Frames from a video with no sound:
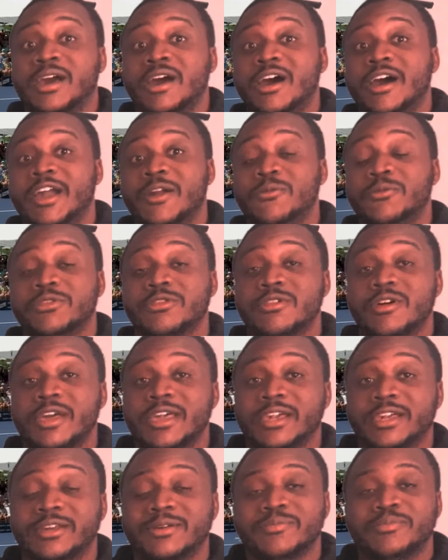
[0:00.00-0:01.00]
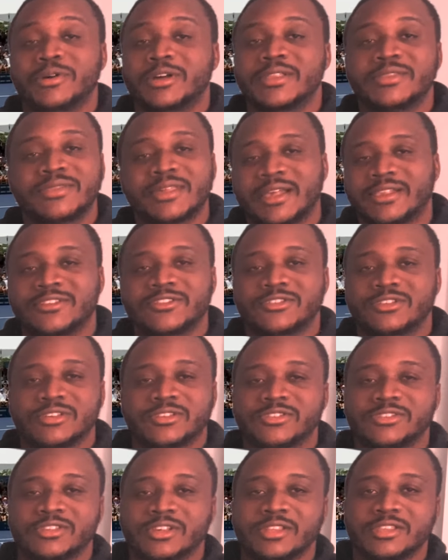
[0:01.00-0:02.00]
I would like, but that's
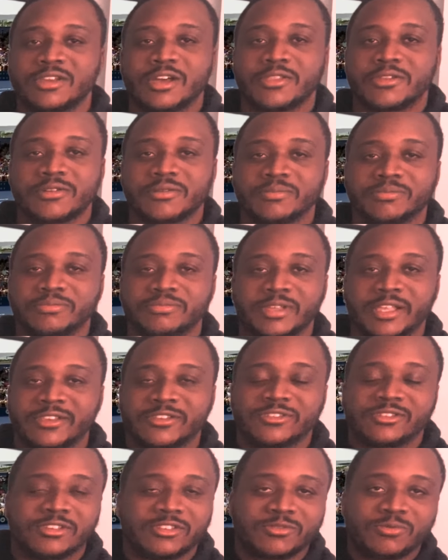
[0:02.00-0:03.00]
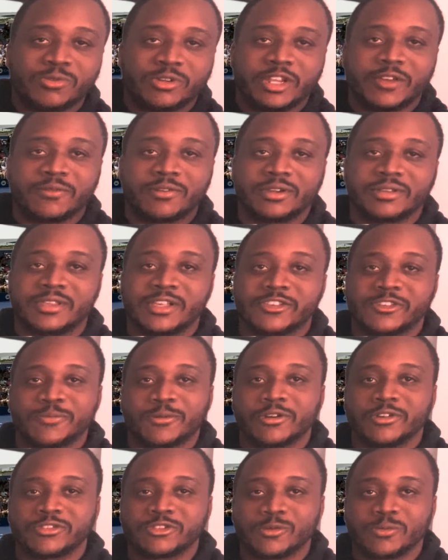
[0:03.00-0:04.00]
just whatever. That's
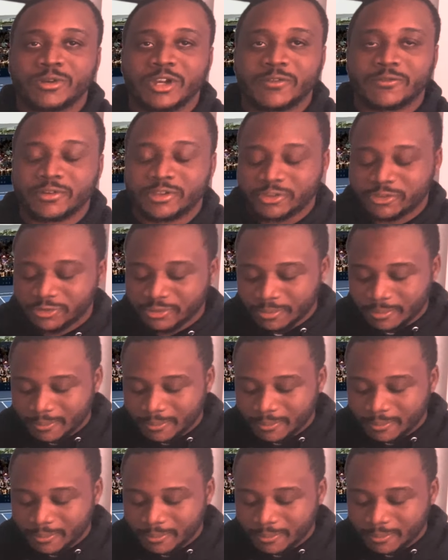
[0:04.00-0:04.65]
personal preference.